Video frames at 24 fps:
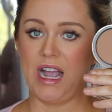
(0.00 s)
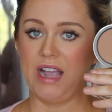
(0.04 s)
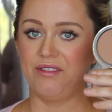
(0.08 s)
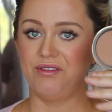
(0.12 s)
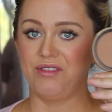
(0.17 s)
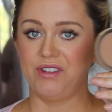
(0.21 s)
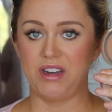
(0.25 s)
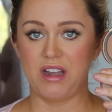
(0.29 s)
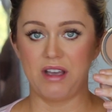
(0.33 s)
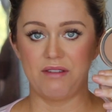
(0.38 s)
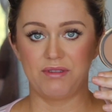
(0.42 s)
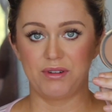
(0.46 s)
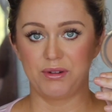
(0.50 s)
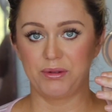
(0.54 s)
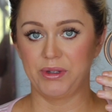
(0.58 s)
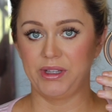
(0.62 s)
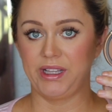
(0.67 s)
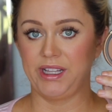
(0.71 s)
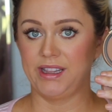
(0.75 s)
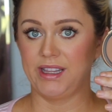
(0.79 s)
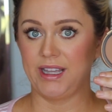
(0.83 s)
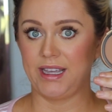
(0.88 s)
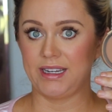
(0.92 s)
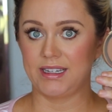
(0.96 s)
I've never
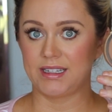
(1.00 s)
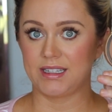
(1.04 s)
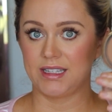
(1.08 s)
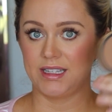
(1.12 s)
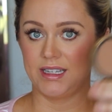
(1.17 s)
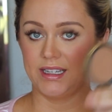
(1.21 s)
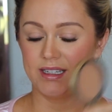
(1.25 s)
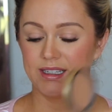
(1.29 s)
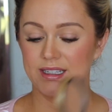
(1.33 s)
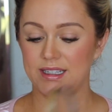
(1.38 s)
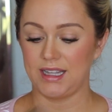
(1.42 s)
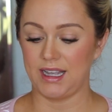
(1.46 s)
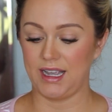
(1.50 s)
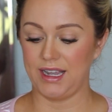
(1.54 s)
really liked this.